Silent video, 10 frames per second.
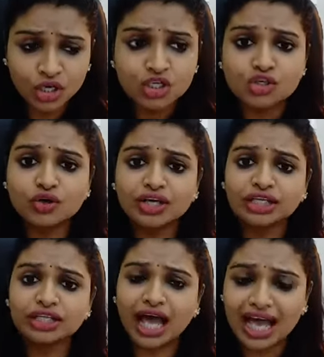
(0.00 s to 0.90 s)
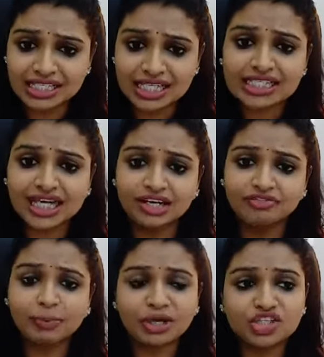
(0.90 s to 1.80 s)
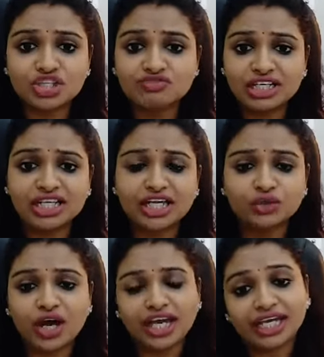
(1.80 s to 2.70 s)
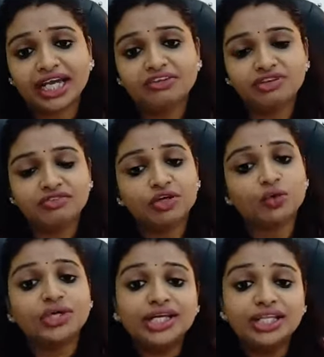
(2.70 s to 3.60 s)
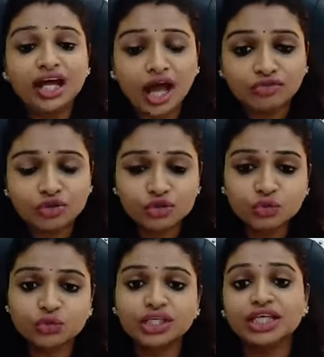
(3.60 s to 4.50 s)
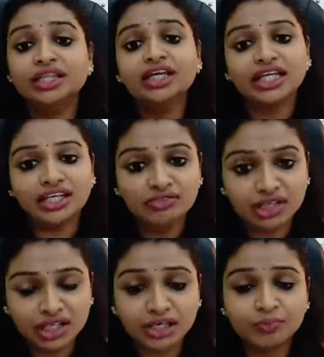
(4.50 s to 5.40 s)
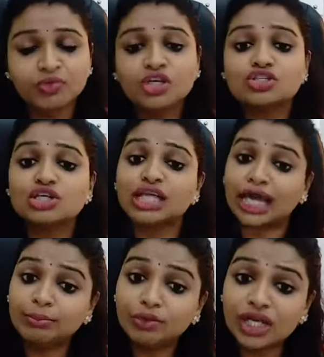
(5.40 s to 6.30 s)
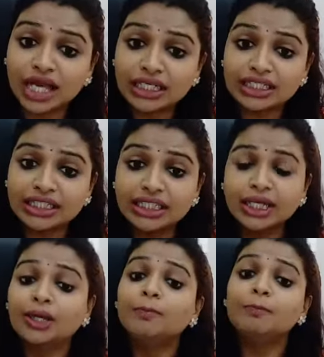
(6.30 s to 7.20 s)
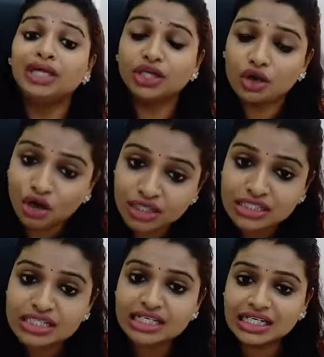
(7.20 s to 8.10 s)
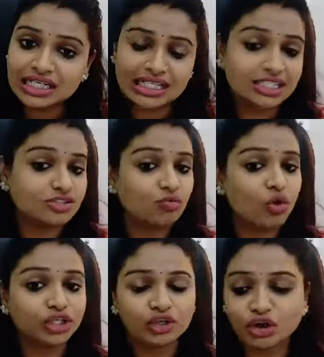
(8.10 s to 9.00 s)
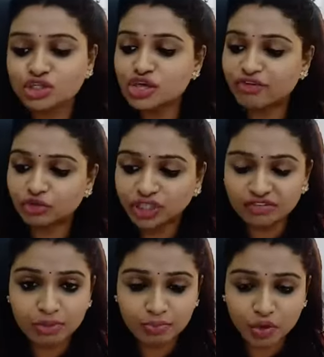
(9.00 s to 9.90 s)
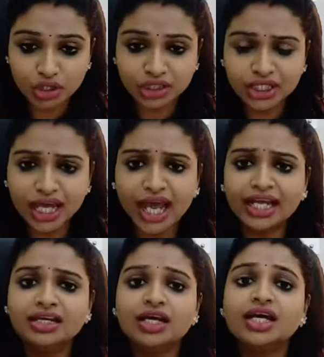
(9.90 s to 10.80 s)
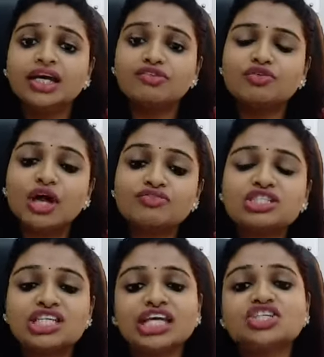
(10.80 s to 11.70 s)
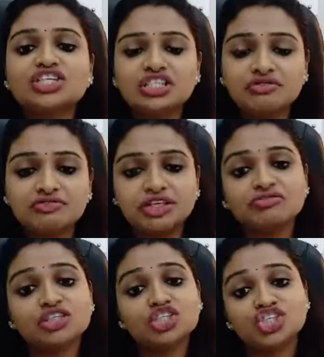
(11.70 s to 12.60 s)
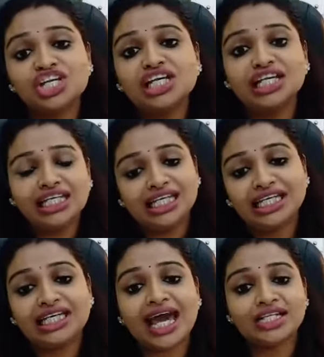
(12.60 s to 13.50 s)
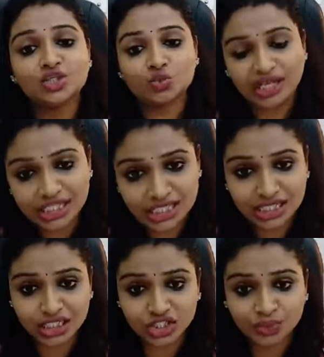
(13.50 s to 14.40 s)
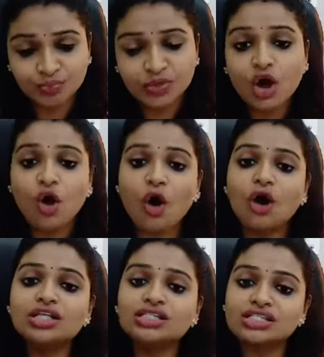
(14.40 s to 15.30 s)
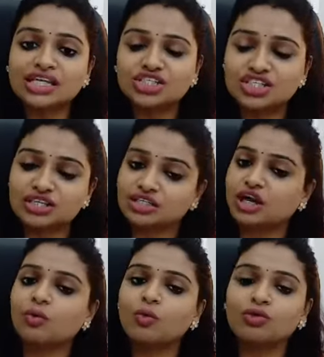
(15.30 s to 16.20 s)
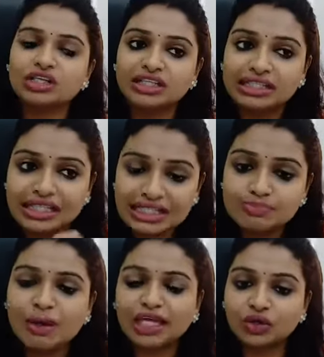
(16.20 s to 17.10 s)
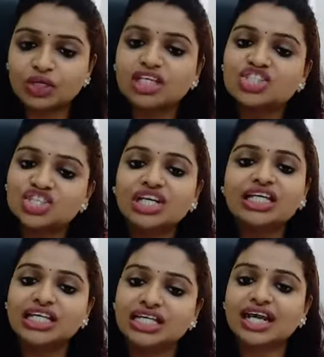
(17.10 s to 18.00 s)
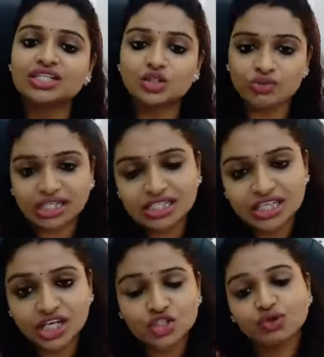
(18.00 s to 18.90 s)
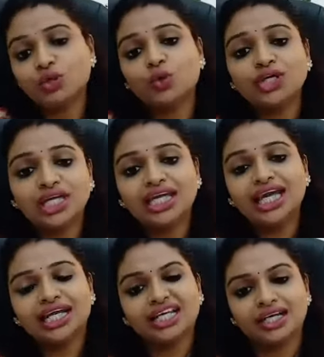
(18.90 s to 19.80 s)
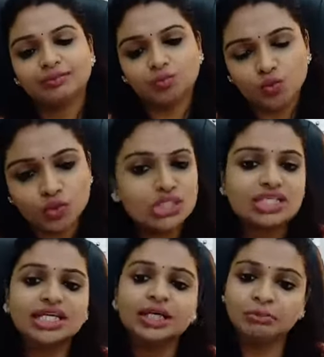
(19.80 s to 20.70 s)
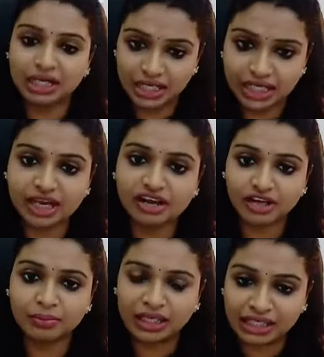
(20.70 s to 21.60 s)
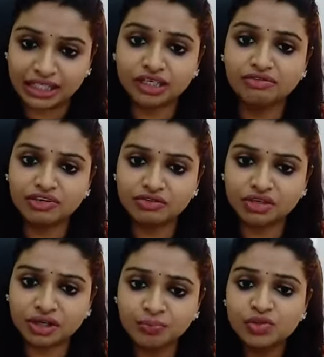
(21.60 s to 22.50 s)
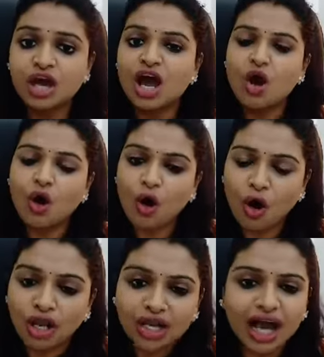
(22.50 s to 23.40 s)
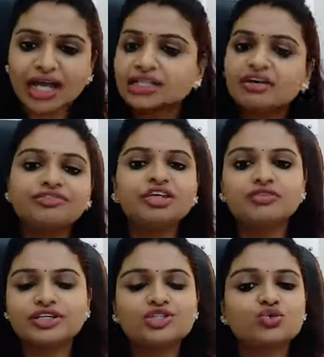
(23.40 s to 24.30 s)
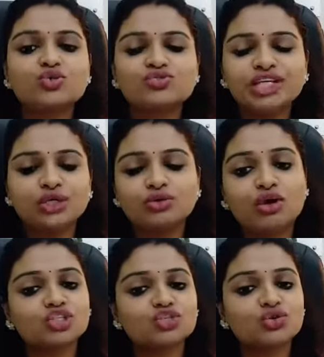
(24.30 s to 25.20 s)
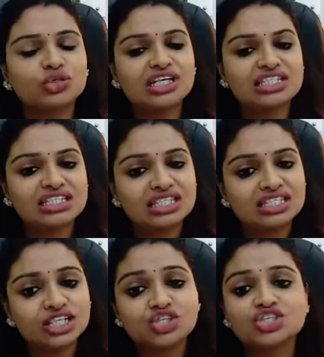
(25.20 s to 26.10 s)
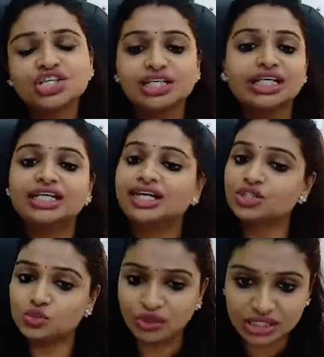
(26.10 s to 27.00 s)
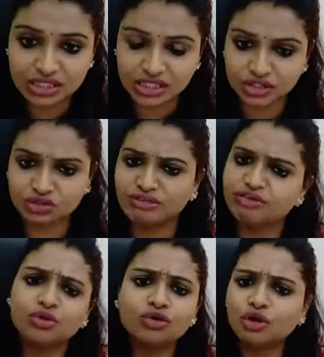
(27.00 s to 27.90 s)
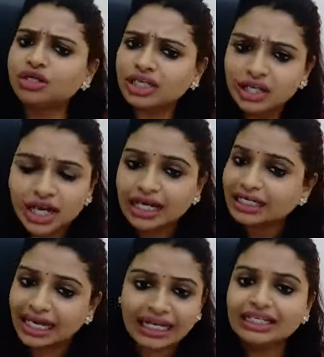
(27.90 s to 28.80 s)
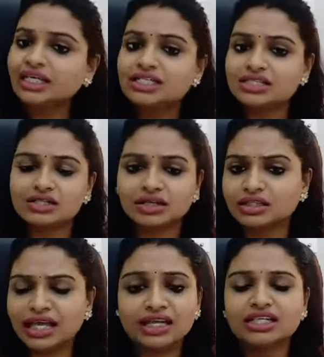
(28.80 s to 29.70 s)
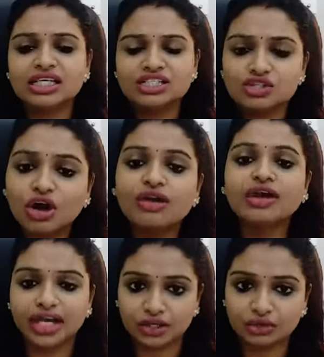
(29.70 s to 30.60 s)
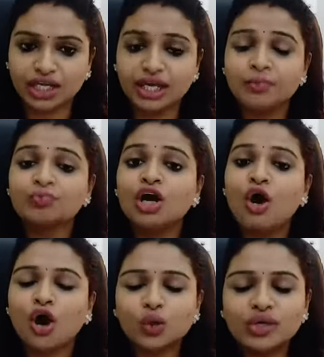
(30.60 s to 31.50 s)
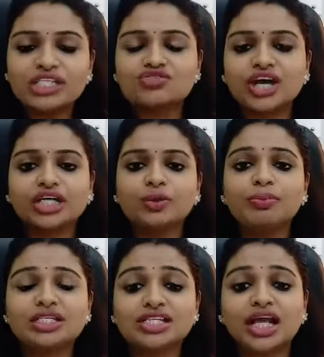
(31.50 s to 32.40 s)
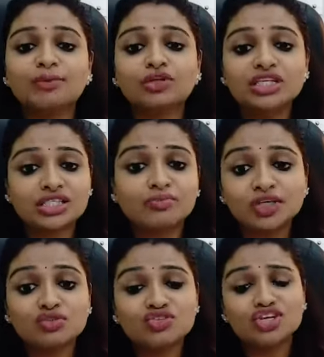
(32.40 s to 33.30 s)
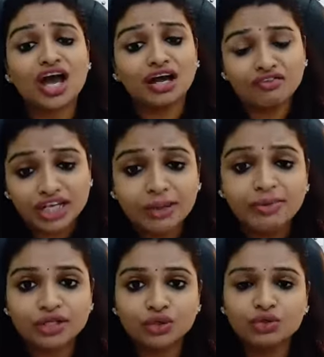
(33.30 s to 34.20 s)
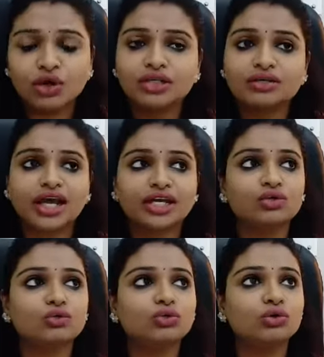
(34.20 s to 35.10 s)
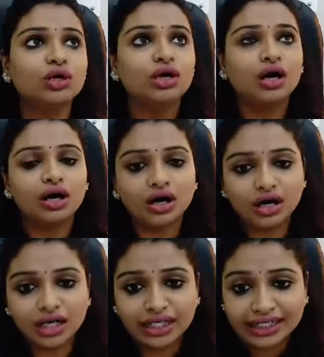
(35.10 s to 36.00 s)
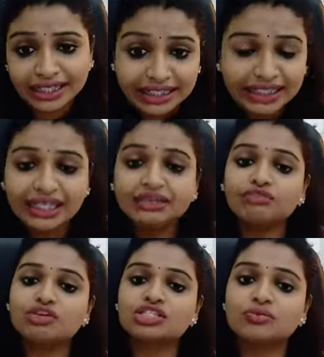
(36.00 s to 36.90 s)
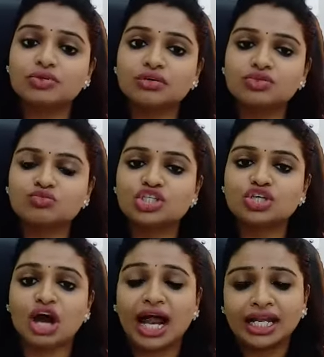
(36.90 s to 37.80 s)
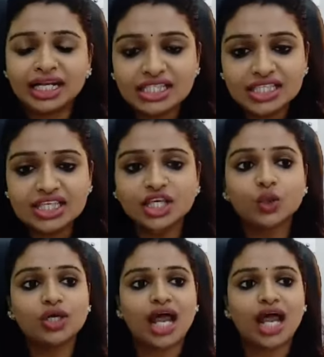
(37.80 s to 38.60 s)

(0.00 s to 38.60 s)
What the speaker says: So as I said, if the patient will tell you, I get fever only in the afternoon, in the evening, so time modality, periodicity is what you also have to give important. And if you have stages in fever, chill, heat and sweat stage, all stages. Now this peculiar chill, heat and sweat stage you will only get mostly in malarial fever. All other fevers usually do not show this distinct chill, heat and sweat state. So if you do not get this, then it's all right. Okay, always try to prescribe on the symptoms which are available. Do not try to dig in for symptoms which unnecessary. You will